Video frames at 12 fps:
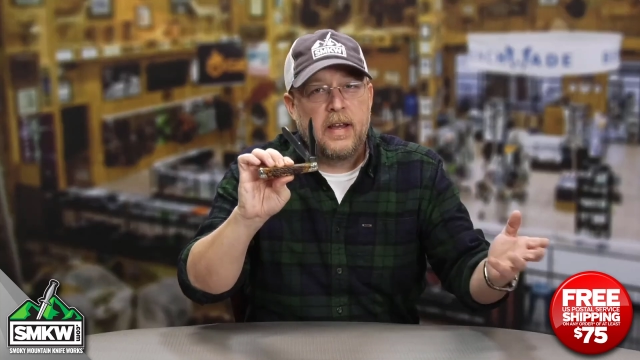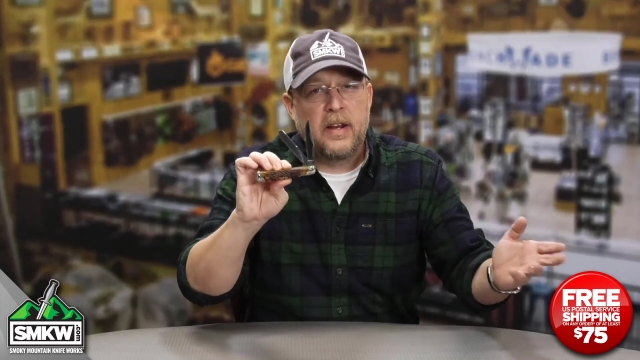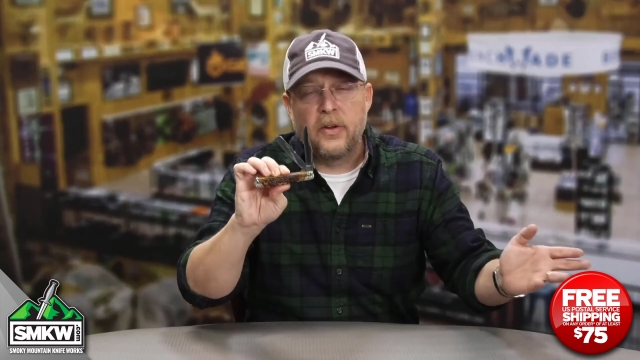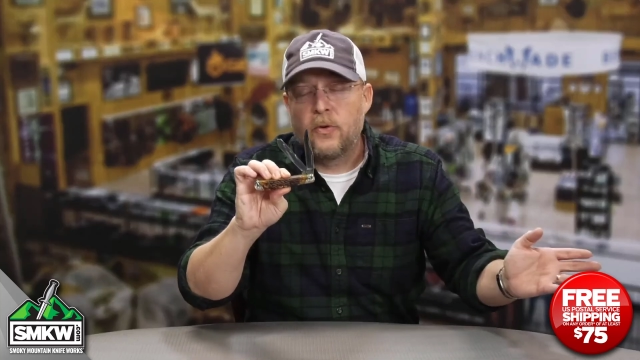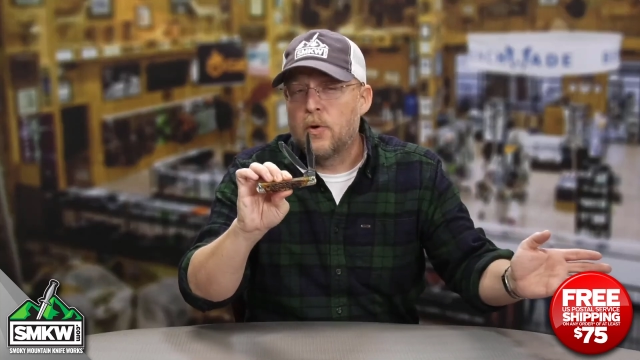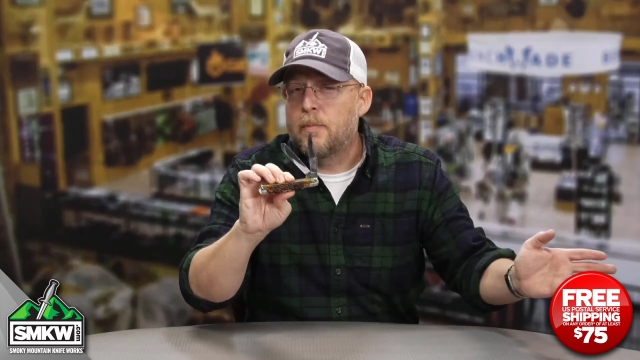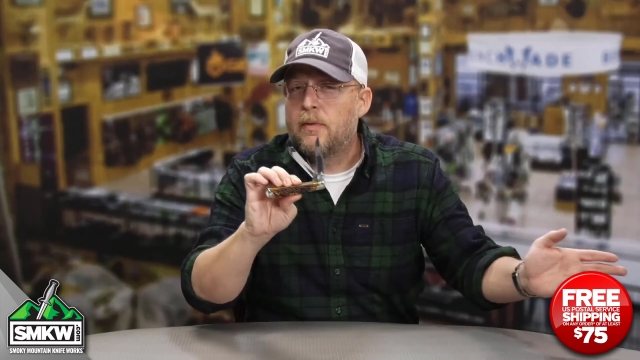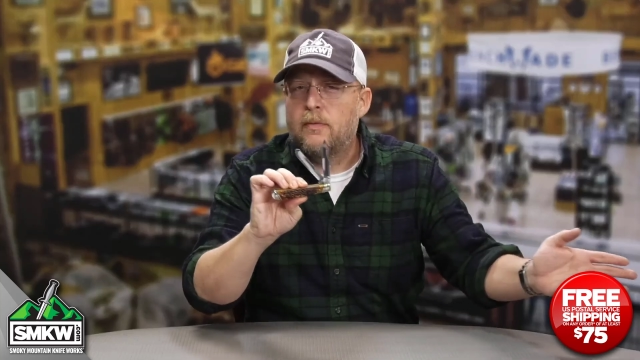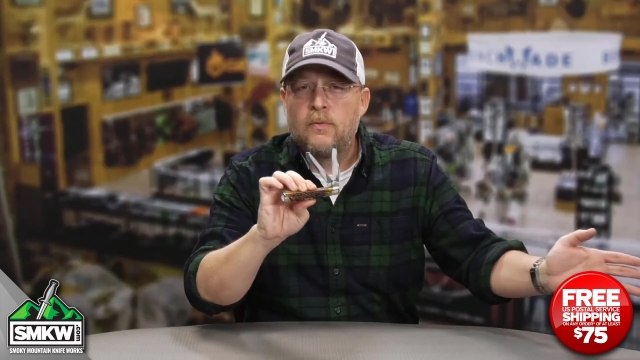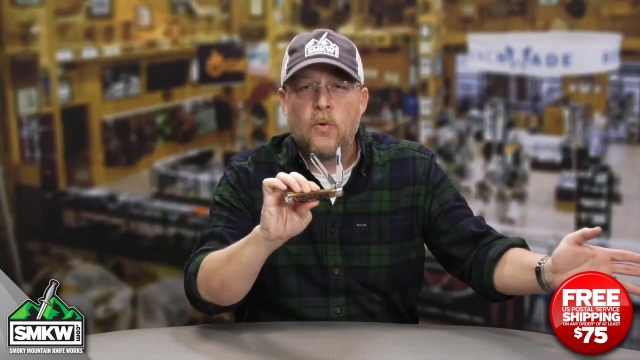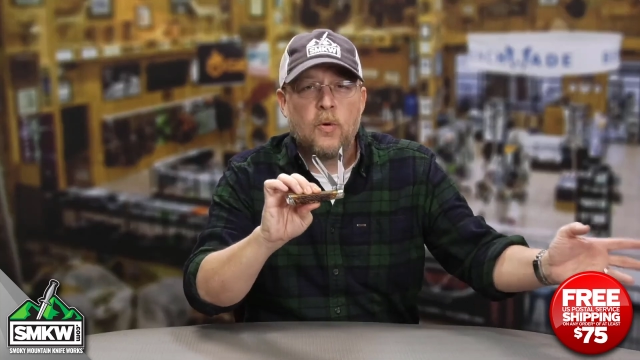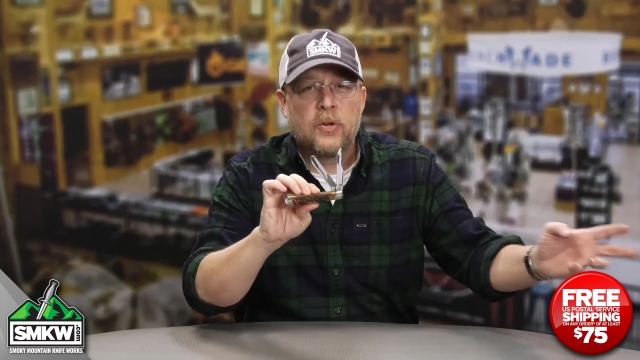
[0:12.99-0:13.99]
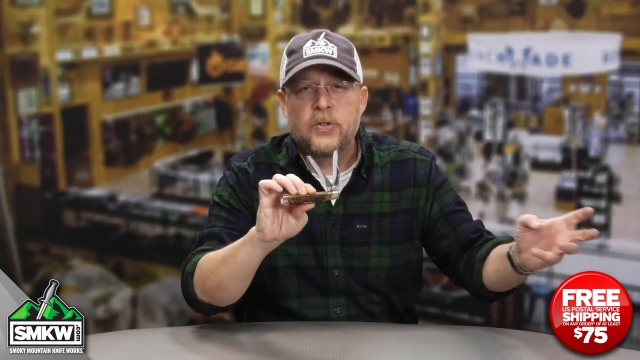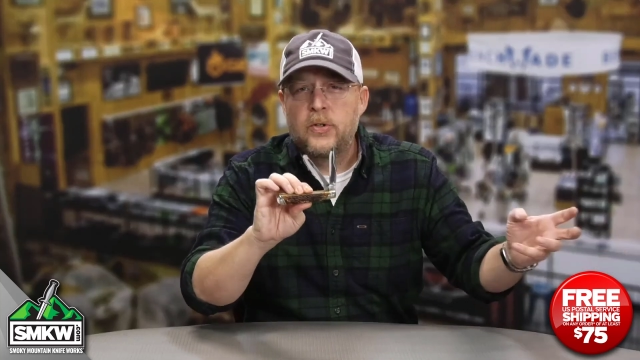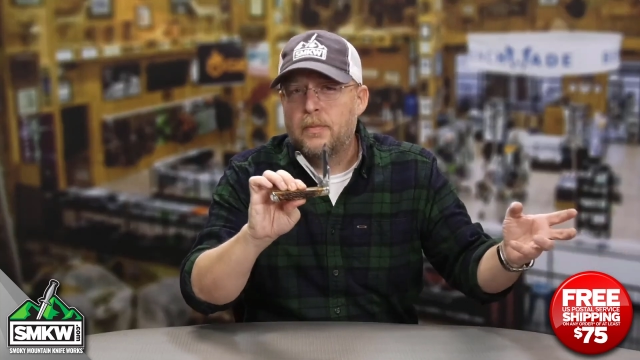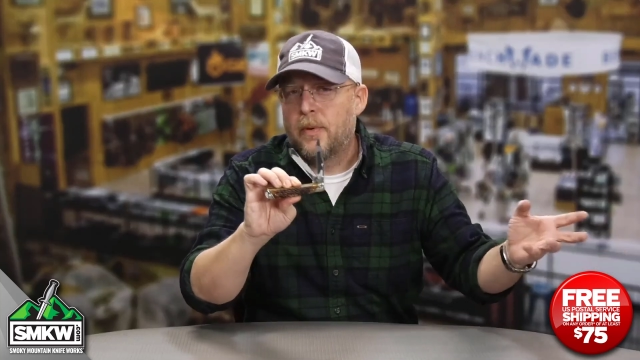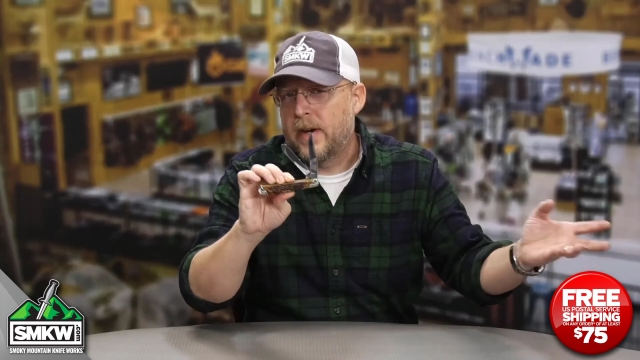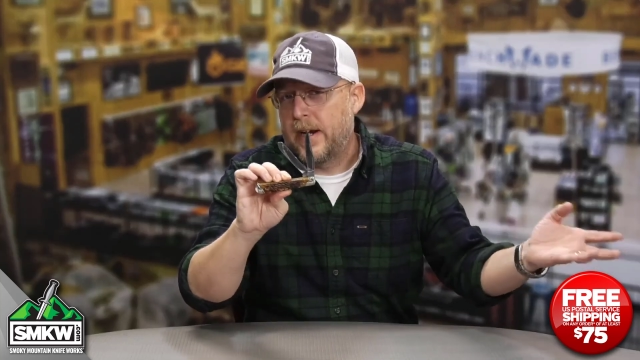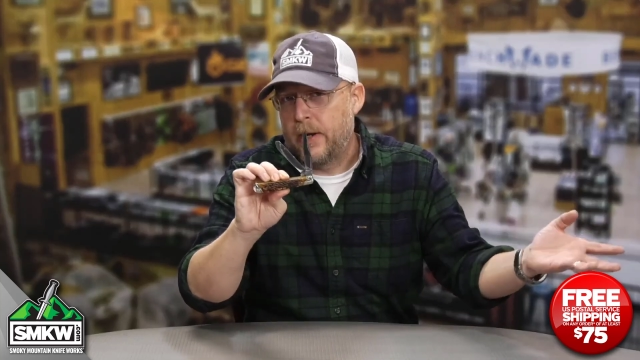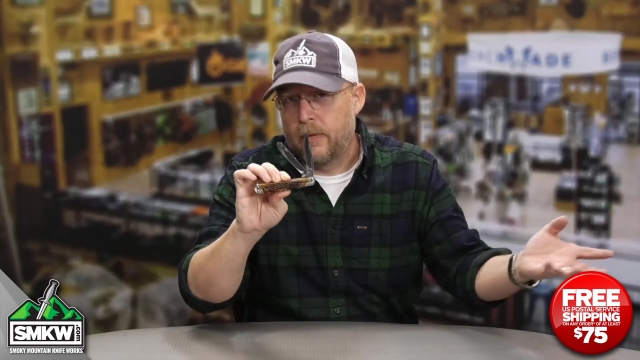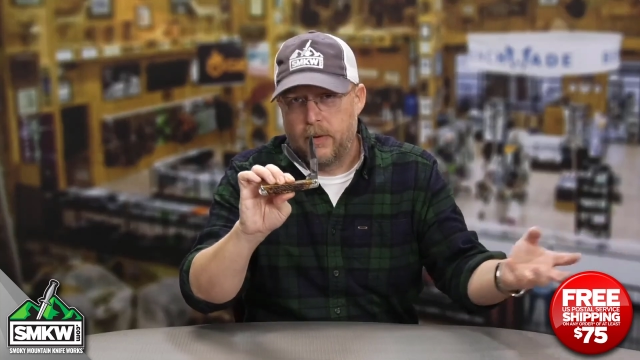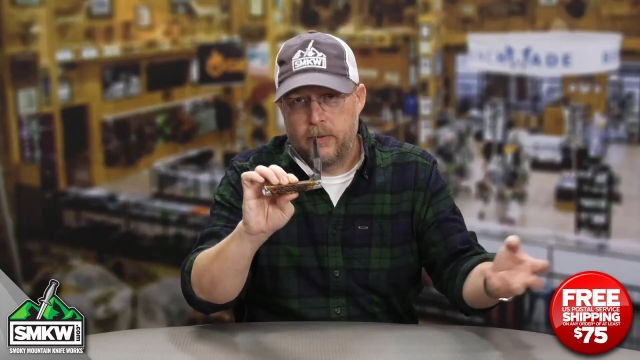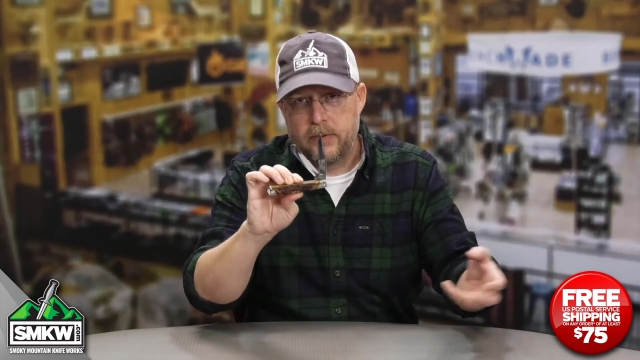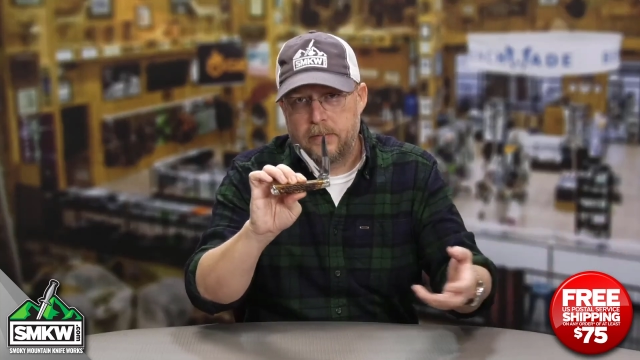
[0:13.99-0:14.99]
in a group of four
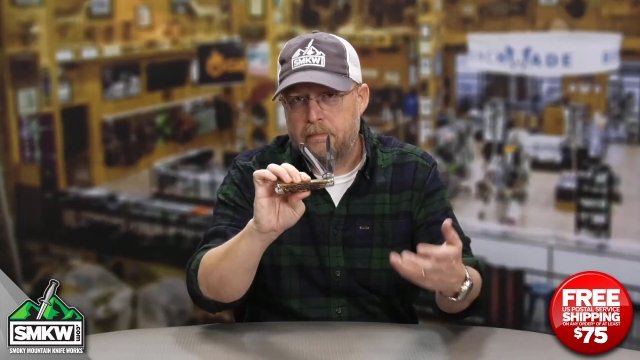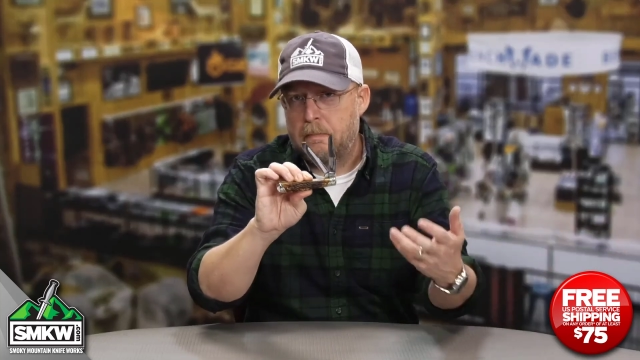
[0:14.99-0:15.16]
superheroes.